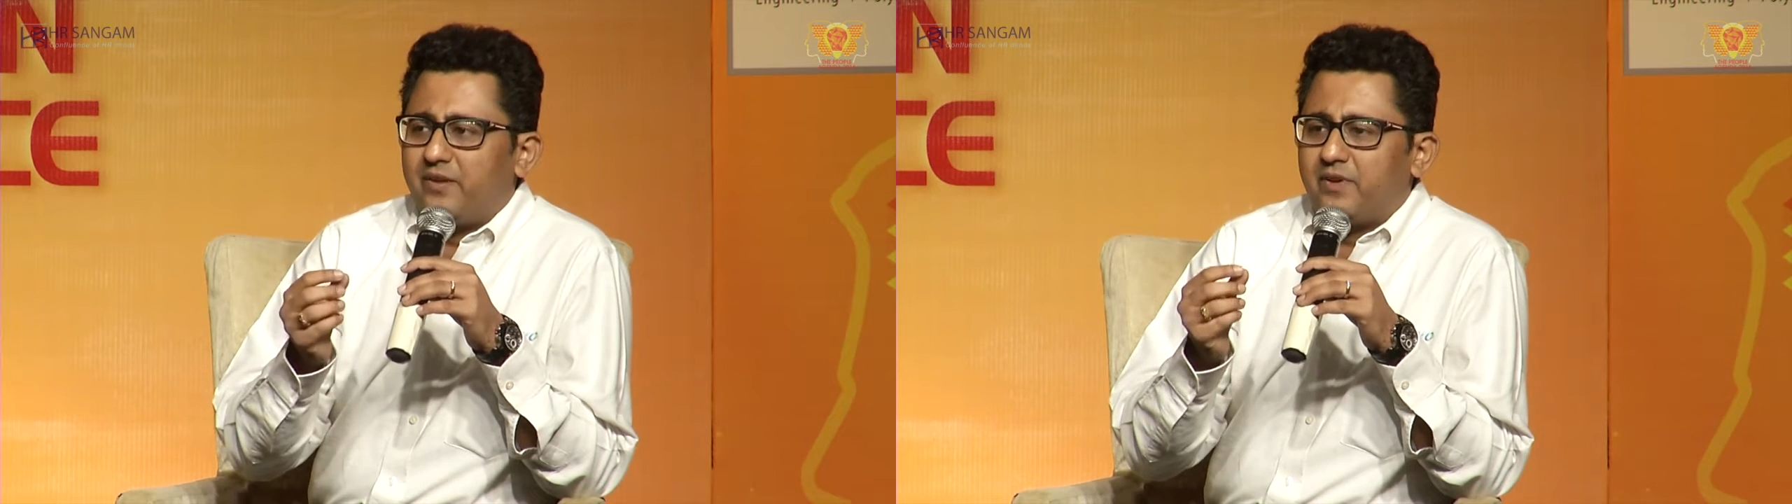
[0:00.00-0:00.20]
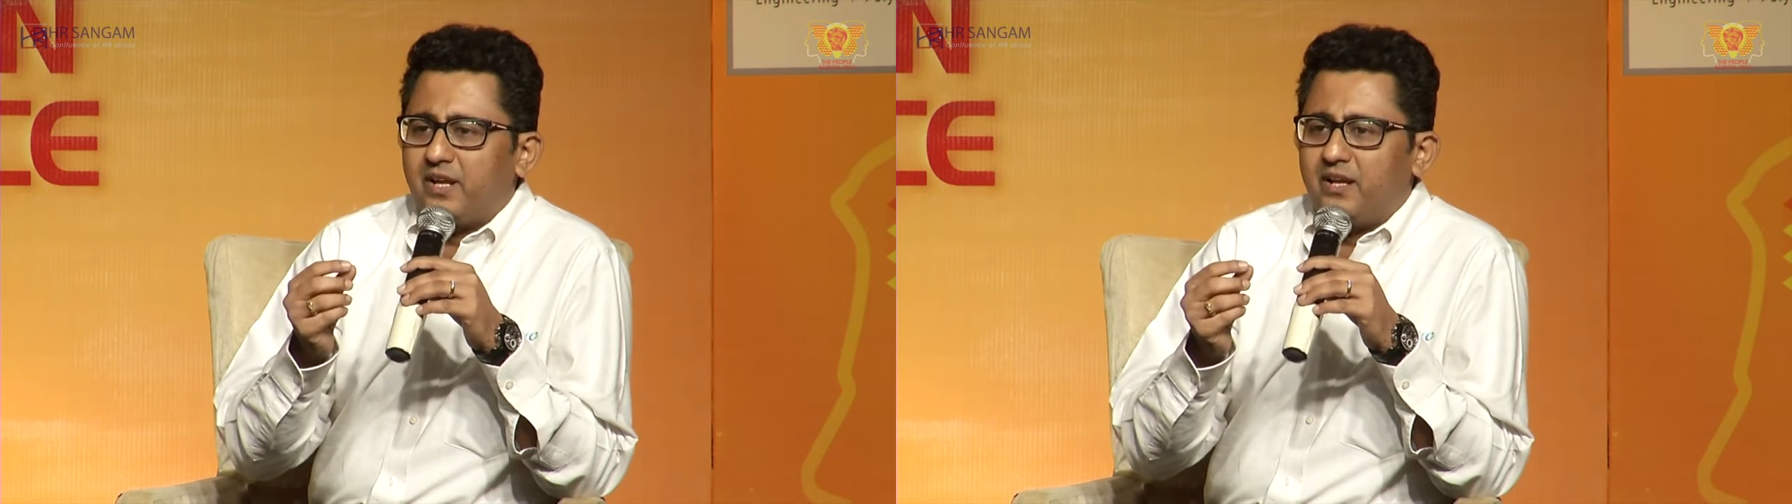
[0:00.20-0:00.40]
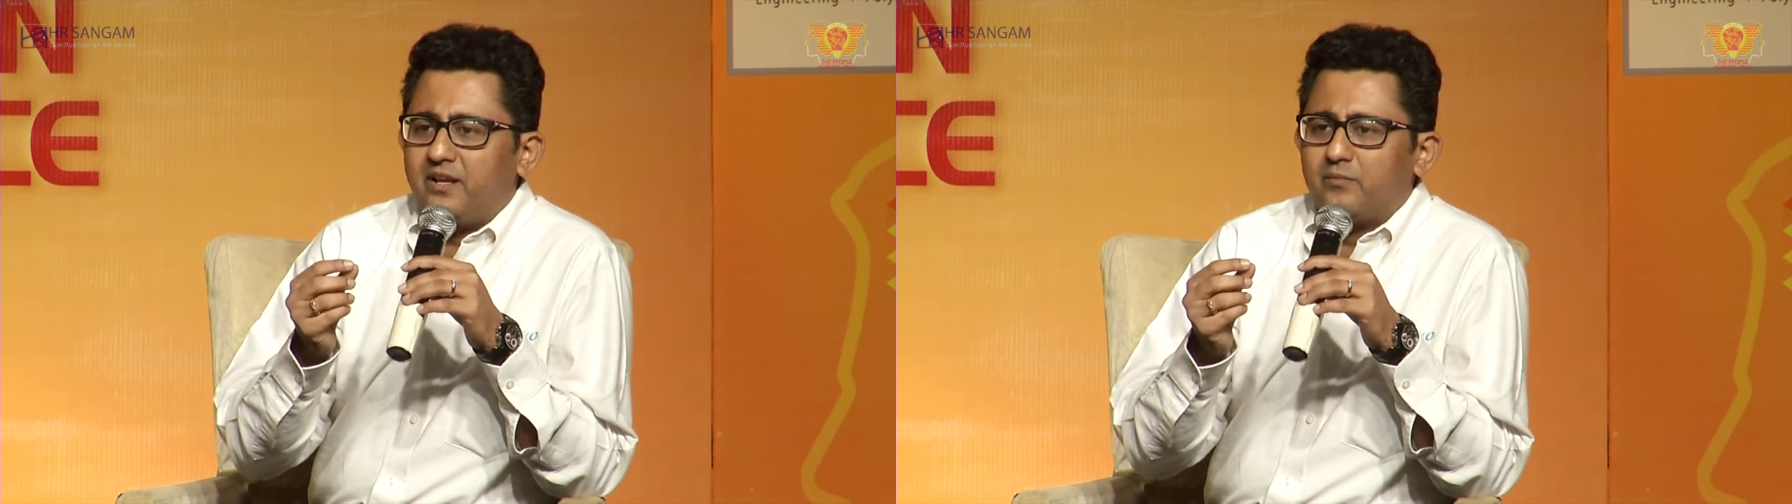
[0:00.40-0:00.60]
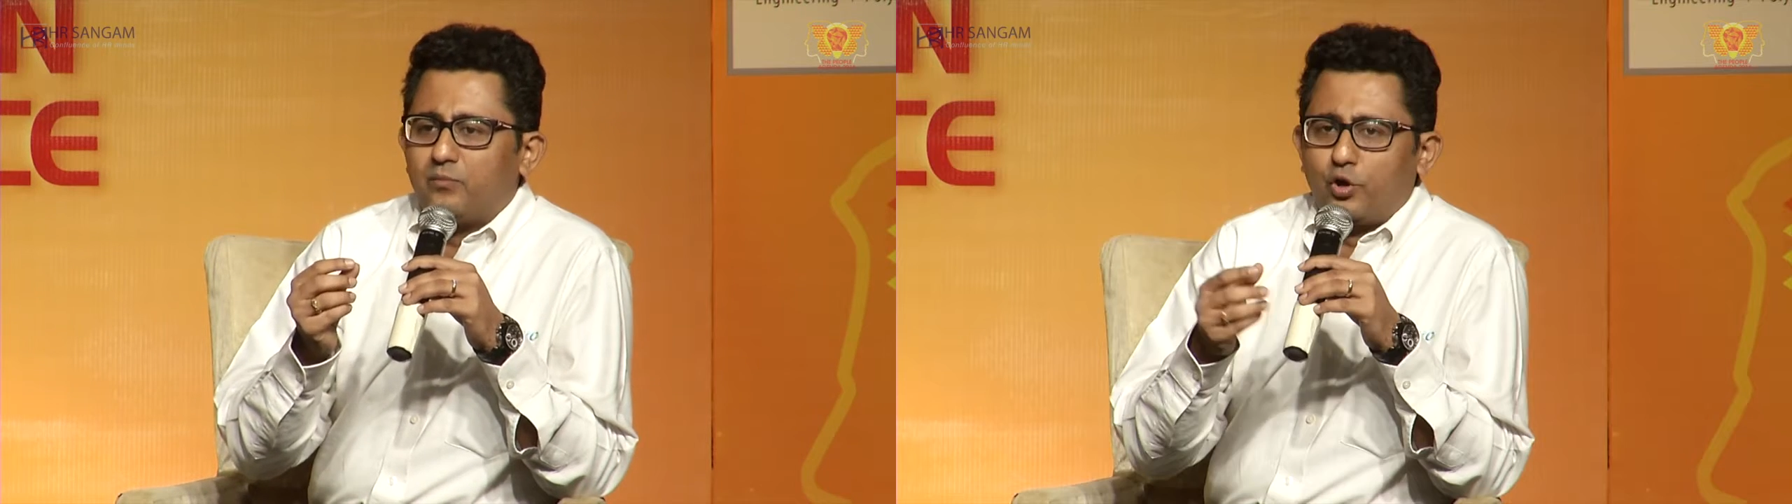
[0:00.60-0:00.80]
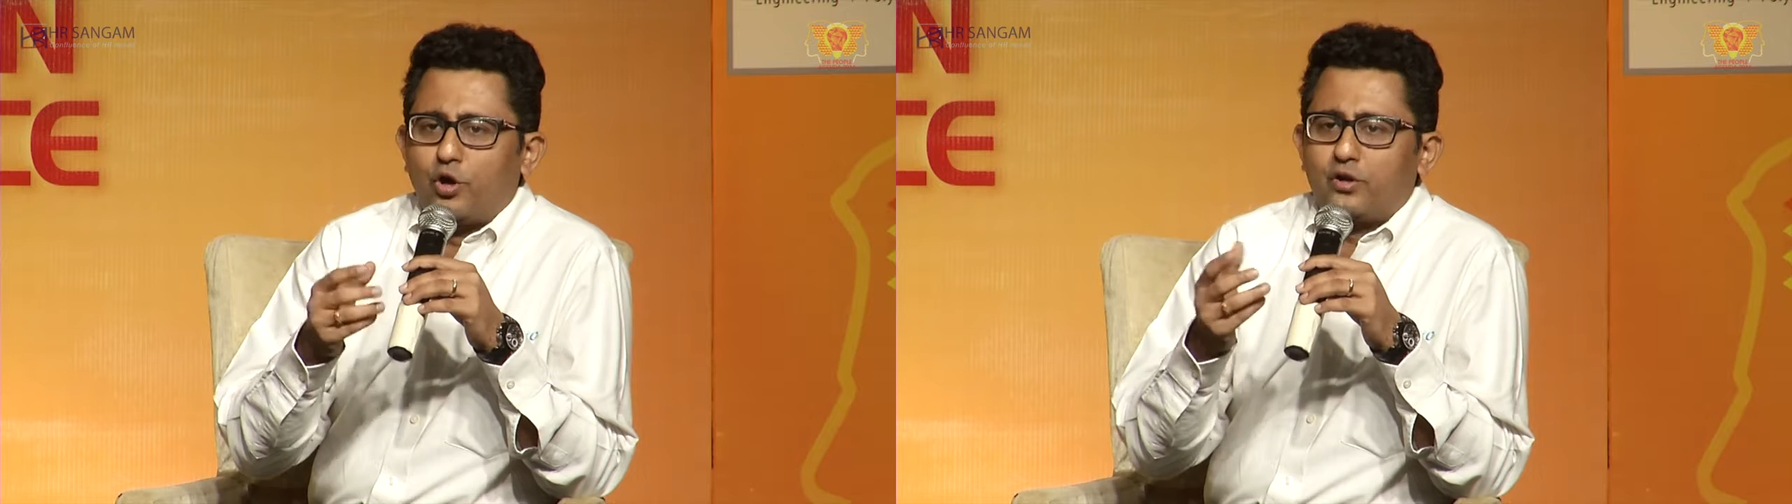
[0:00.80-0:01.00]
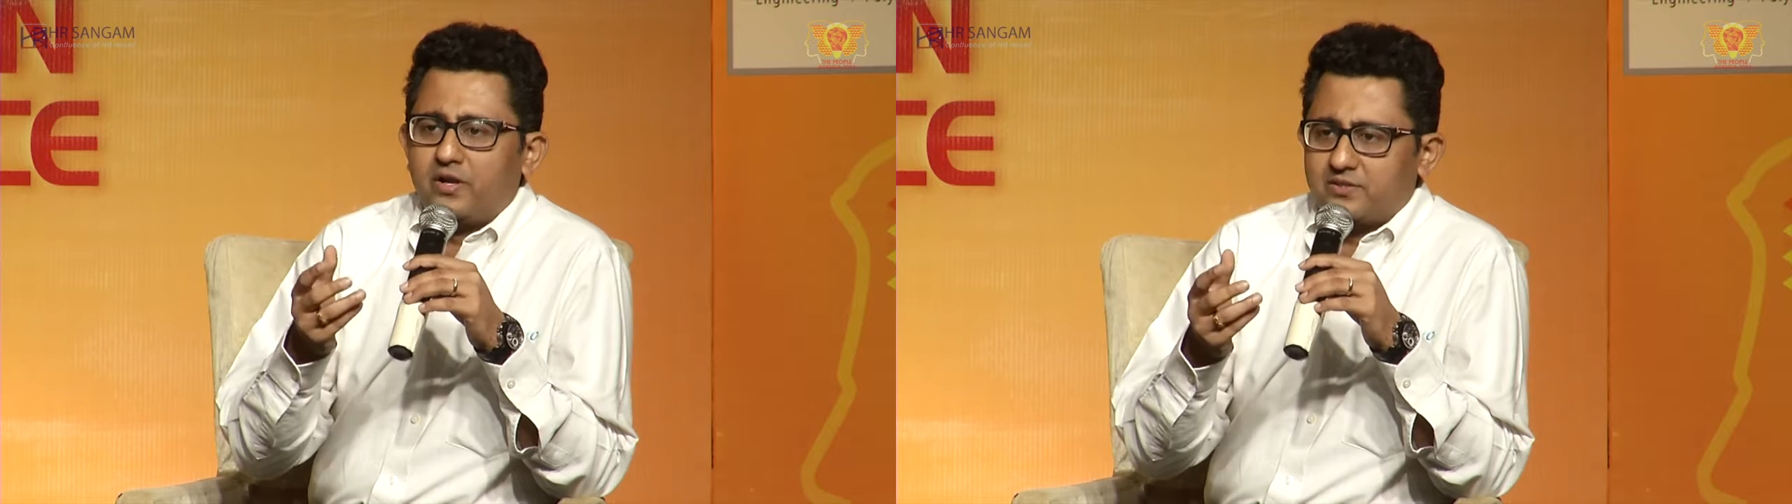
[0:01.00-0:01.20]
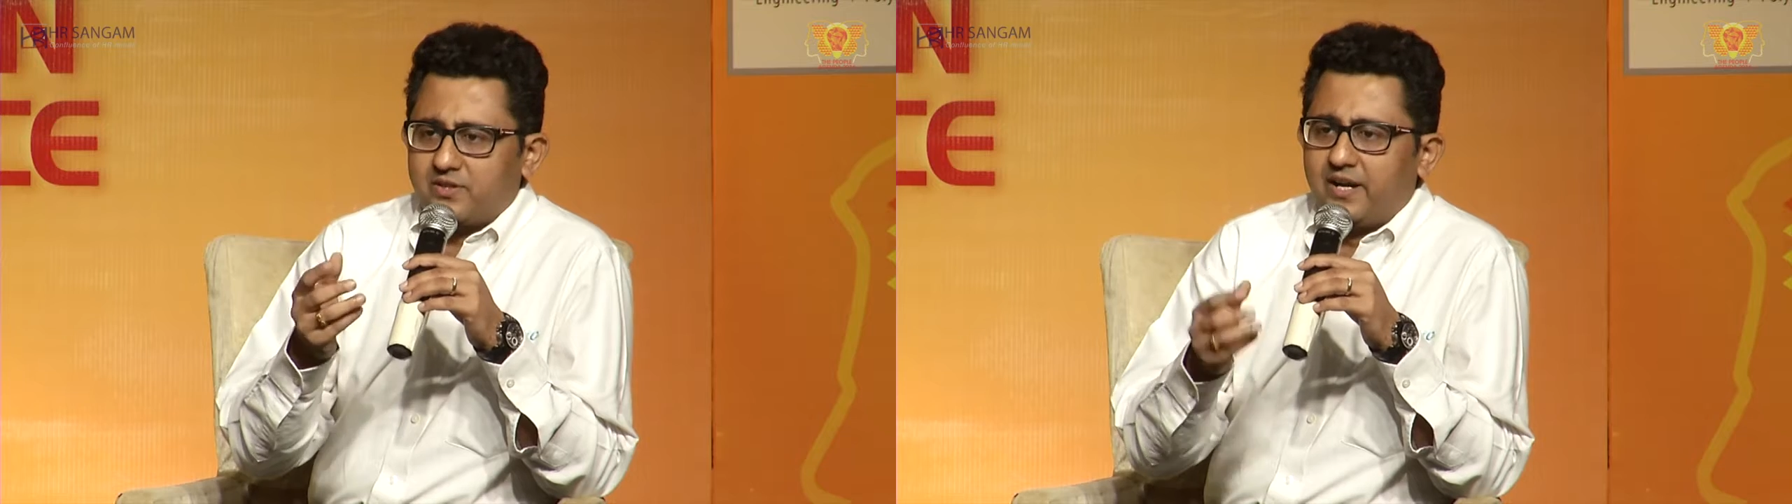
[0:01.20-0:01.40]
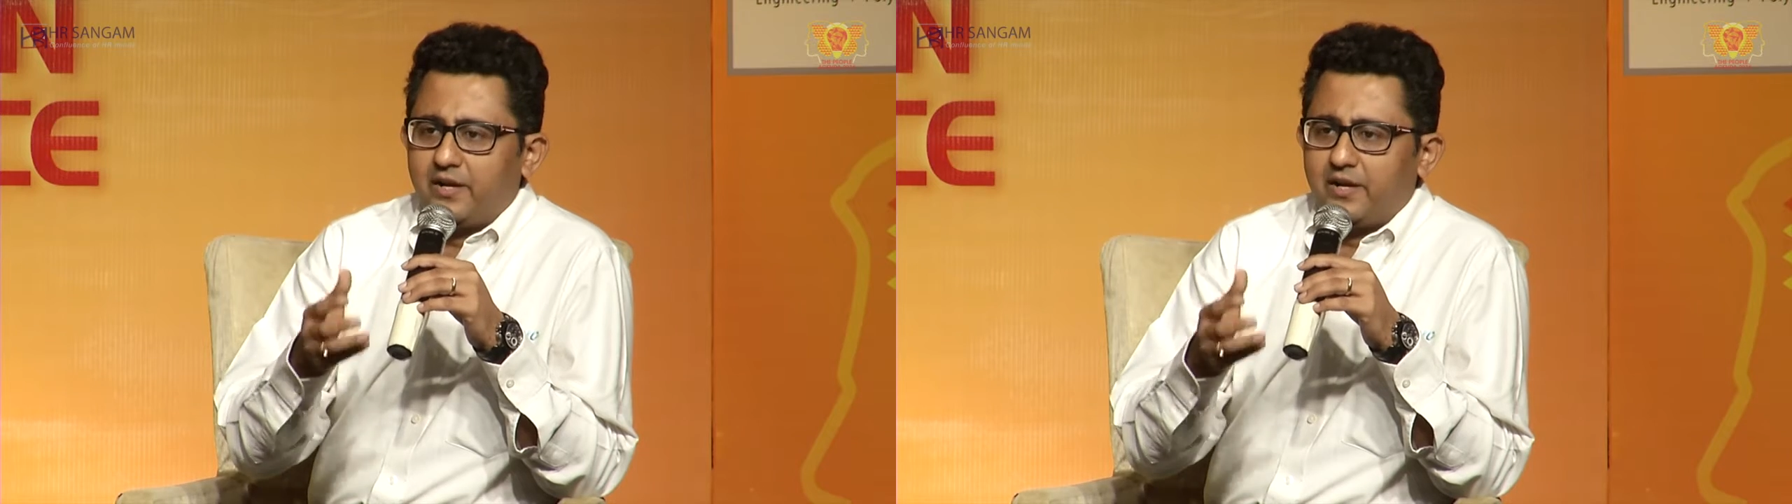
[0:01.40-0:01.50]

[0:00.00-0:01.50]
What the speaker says: very monotonous, right?